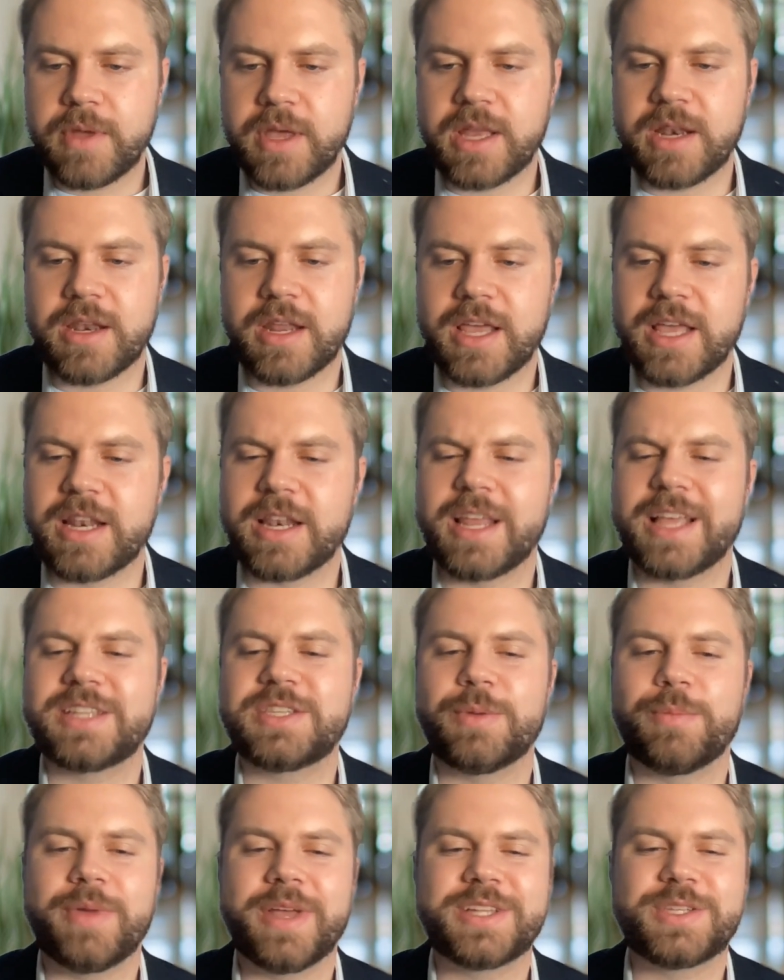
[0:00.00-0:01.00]

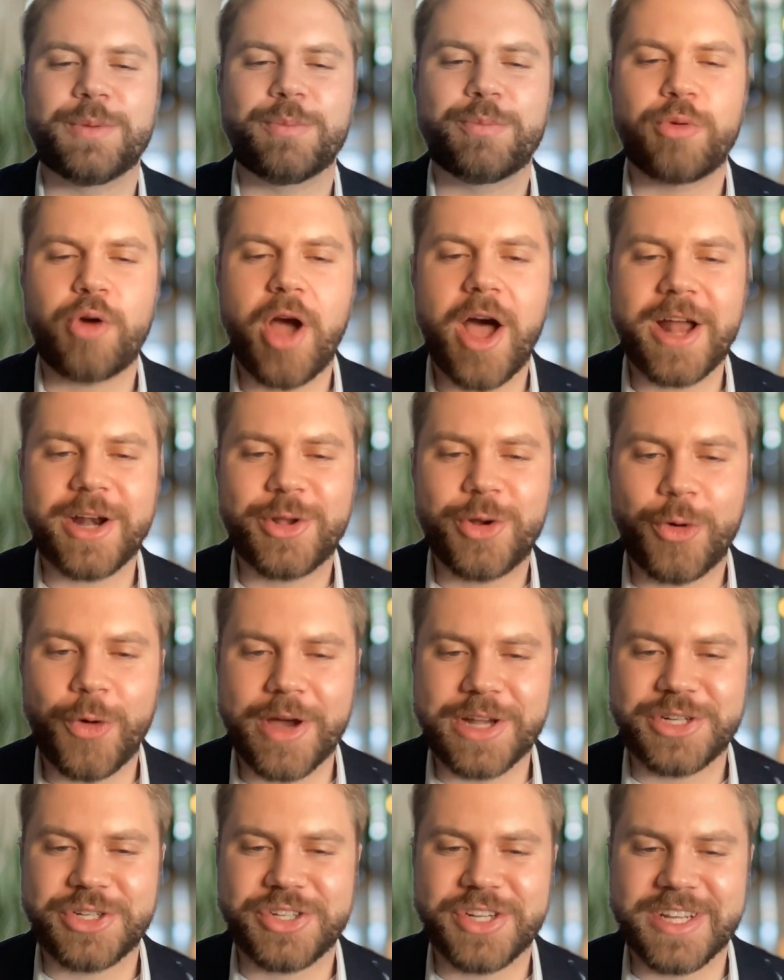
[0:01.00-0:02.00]
it's a broad
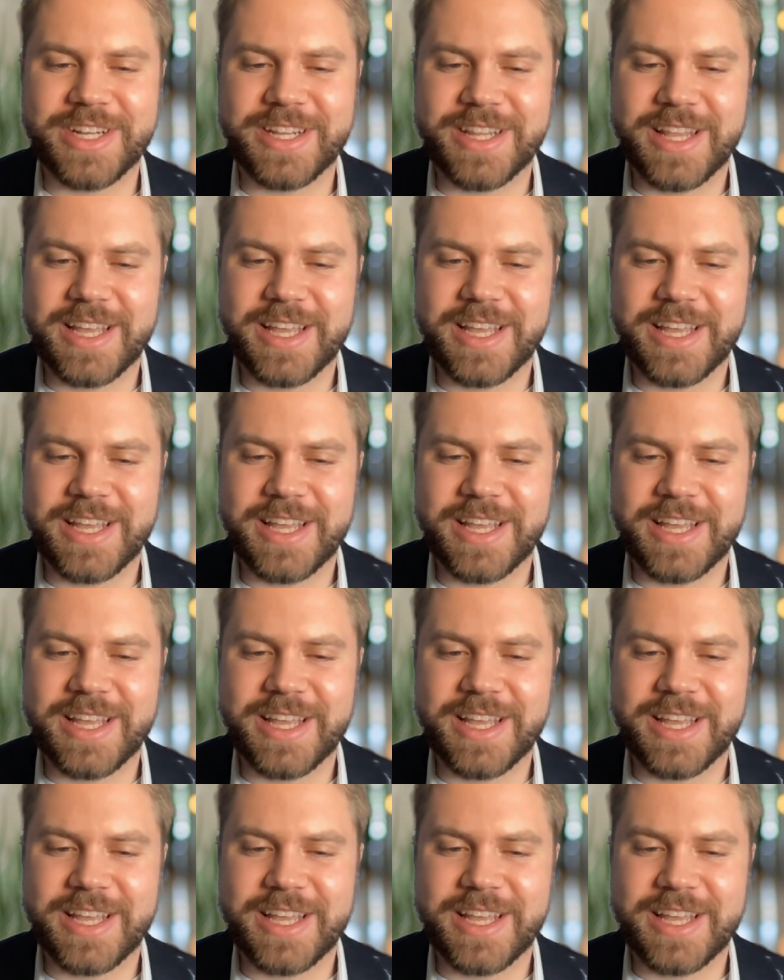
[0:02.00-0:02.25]
question